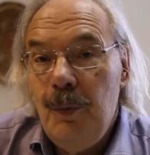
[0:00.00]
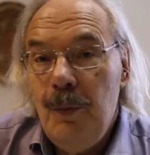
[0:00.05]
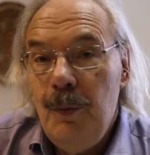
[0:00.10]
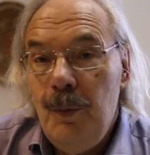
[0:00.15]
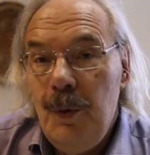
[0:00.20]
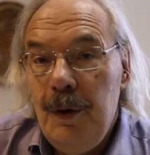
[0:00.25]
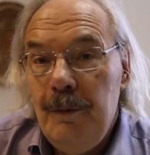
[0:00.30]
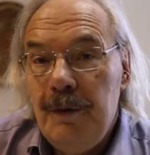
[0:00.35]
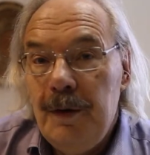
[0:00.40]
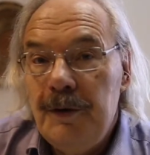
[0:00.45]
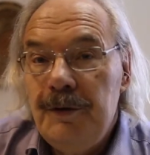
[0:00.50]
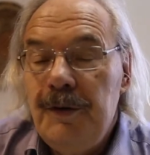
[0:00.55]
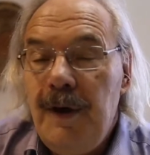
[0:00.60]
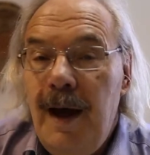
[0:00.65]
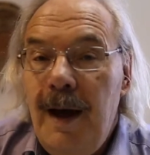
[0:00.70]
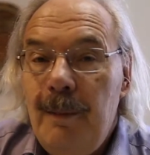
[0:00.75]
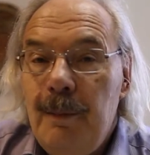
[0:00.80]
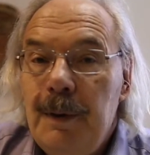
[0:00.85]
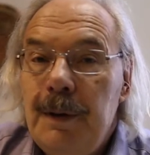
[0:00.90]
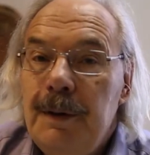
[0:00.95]
We've
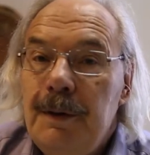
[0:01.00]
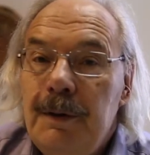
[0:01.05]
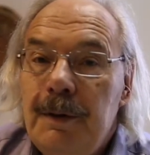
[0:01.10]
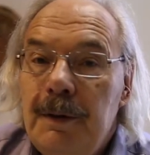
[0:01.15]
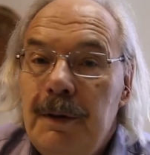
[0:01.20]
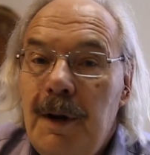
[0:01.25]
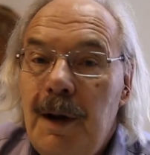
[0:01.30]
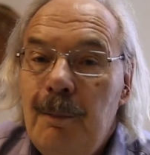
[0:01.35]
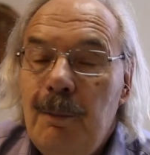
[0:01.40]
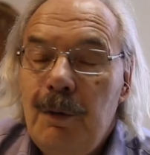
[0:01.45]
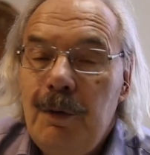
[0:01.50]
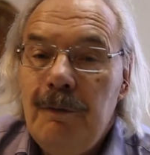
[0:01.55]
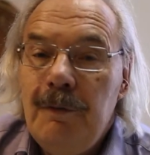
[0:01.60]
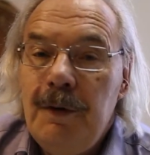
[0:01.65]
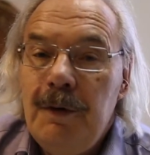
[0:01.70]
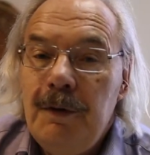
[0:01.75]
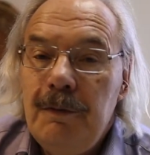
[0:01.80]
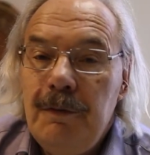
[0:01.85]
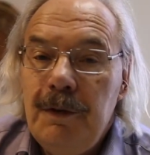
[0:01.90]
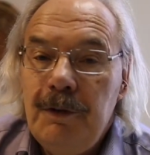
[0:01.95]
examined a number of
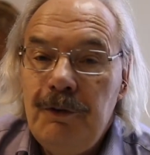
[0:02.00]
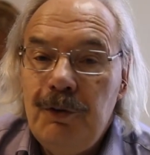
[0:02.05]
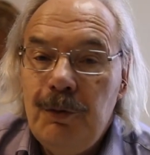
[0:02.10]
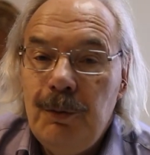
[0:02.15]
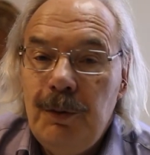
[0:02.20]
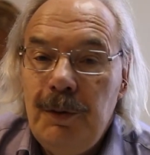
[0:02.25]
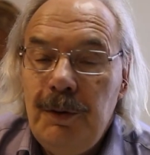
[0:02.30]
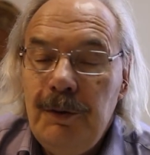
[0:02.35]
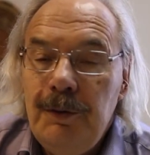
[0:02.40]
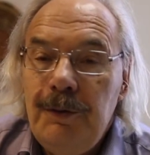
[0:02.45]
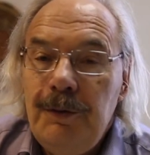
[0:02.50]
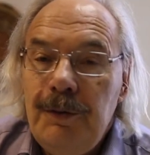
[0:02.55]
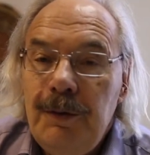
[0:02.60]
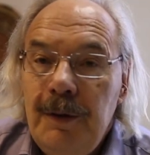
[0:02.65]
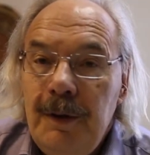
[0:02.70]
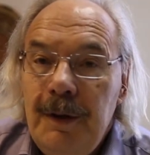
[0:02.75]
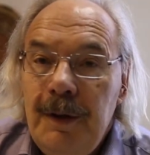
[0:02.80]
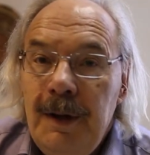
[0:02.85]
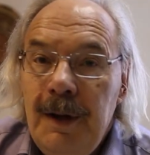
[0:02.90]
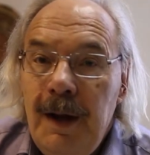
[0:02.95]
individuals
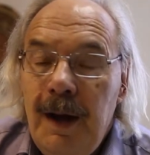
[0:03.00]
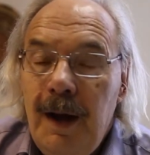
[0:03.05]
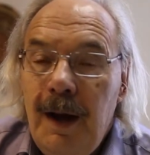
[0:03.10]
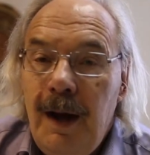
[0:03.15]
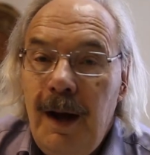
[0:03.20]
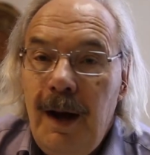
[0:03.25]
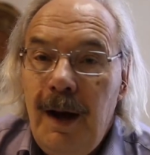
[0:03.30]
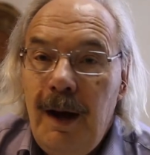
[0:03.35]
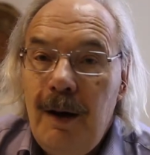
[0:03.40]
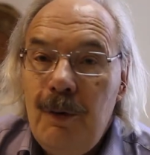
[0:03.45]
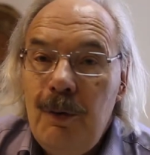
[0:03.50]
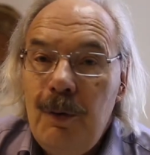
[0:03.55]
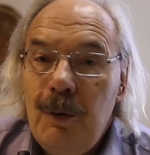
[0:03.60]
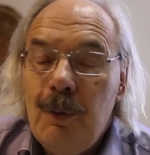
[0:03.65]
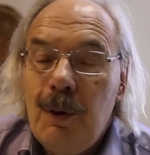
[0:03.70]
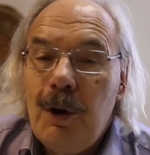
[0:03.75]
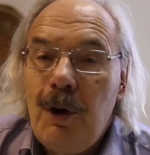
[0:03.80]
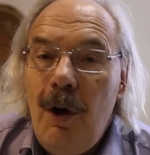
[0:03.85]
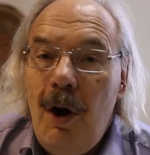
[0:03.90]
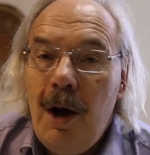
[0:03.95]
who
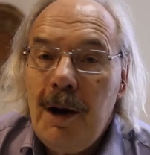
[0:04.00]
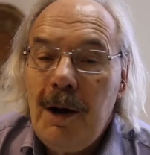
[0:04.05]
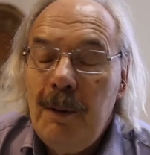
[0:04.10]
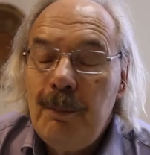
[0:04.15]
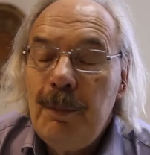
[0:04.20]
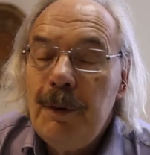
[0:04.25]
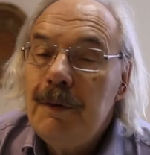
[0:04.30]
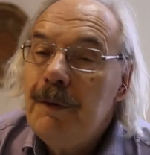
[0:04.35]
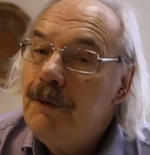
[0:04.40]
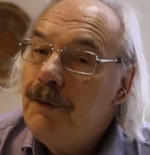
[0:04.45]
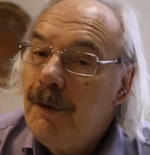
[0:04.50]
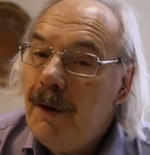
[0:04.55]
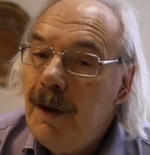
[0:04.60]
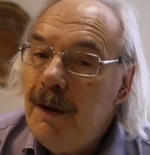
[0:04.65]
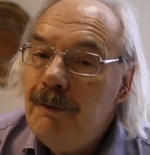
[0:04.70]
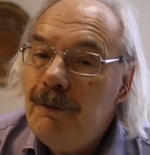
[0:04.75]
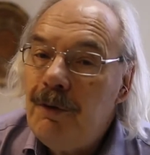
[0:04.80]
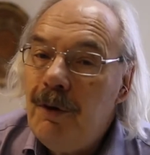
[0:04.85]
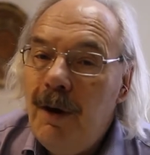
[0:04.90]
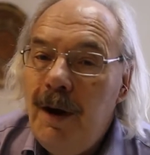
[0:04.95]
were caught up in the
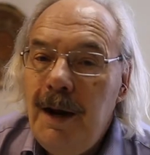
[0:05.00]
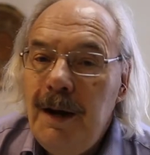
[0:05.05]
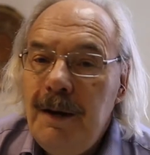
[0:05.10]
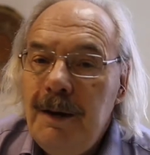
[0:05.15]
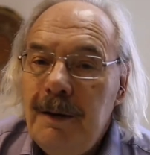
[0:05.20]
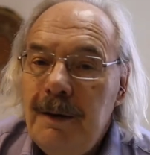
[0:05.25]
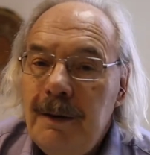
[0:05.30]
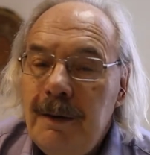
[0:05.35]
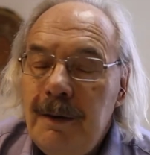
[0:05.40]
slave trade.